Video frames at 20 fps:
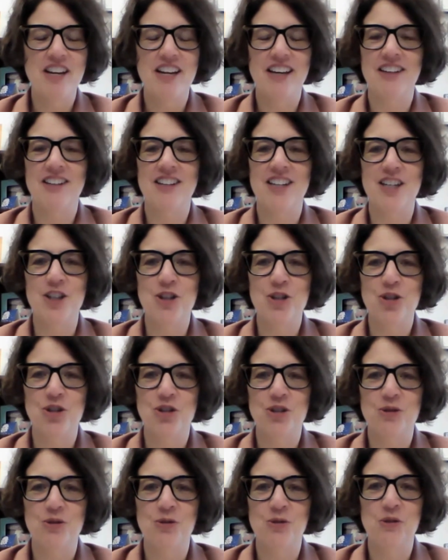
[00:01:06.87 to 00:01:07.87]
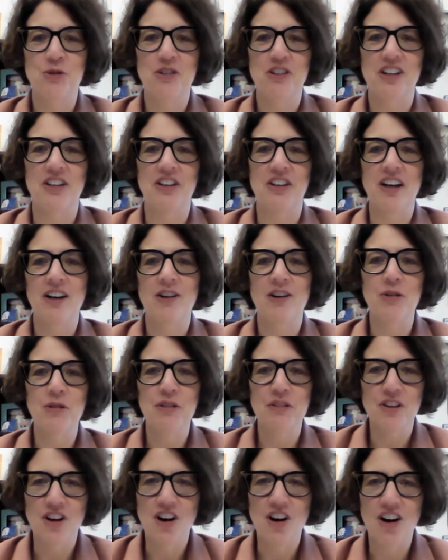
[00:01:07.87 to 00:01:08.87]
10 issues in
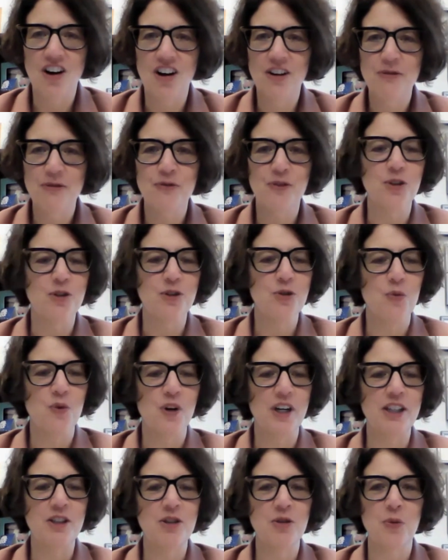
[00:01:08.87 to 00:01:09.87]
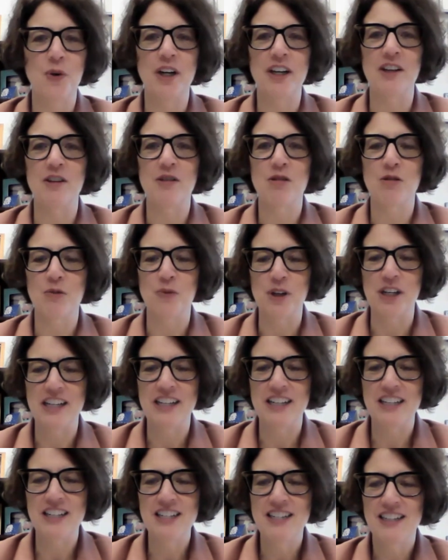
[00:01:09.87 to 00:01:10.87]
health law for
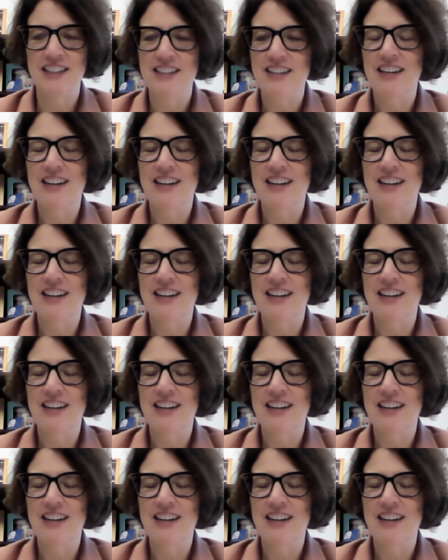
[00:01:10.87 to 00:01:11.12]
2023.